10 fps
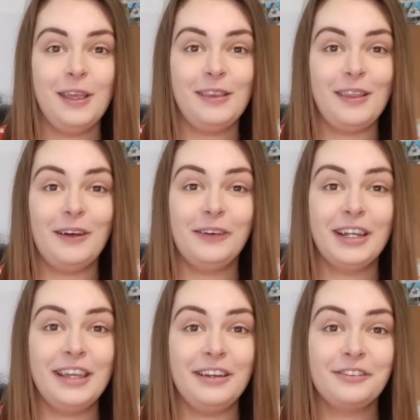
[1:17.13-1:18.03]
So I'm
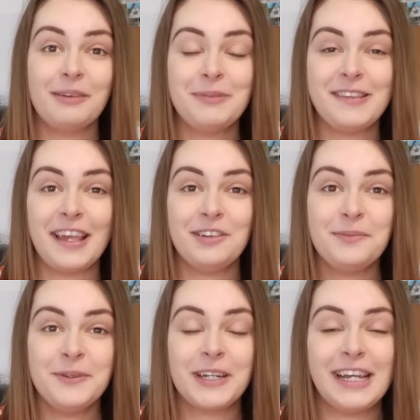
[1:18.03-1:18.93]
going to grab my
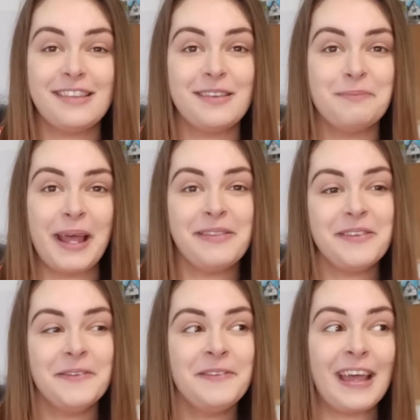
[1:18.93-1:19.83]
sketchbook and some
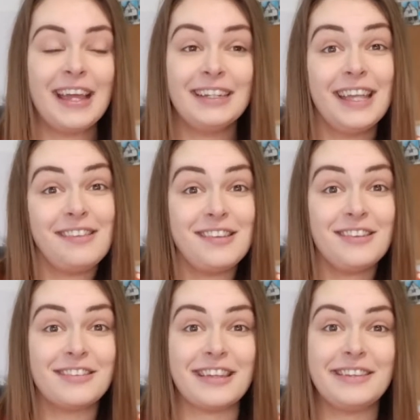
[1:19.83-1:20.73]
pencils and get
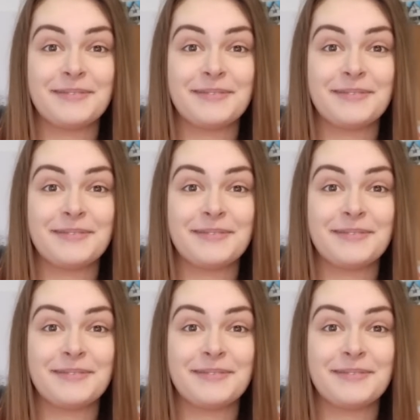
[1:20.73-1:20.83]
started.